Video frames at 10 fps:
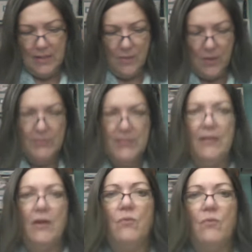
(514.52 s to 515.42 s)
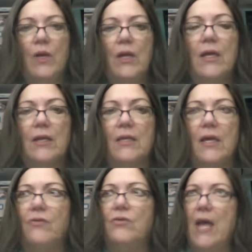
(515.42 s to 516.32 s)
But I was sitting there reading it the
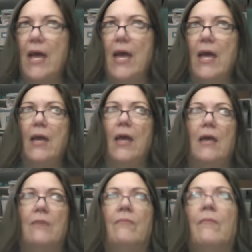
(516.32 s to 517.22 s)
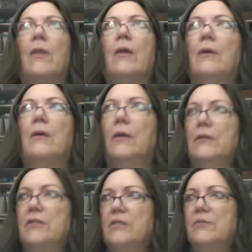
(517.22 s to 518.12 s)
other day, and
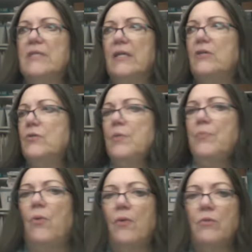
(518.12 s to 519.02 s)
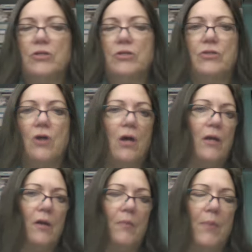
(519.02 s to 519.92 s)
she was getting to the point where she's
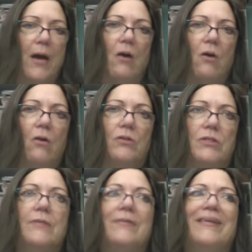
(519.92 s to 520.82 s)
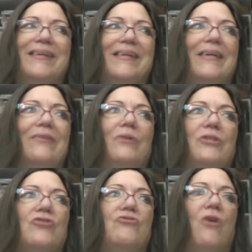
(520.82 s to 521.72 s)
talking about
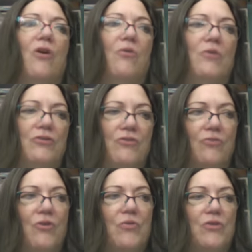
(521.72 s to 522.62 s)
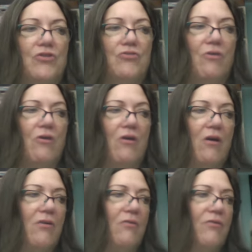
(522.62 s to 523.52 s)
what to draw when you don't know what to
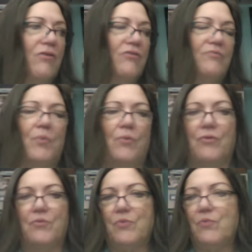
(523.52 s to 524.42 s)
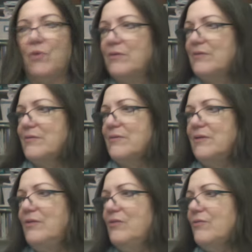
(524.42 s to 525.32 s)
draw, or you're bored with what's
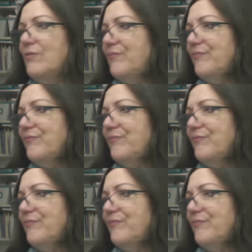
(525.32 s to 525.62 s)
in your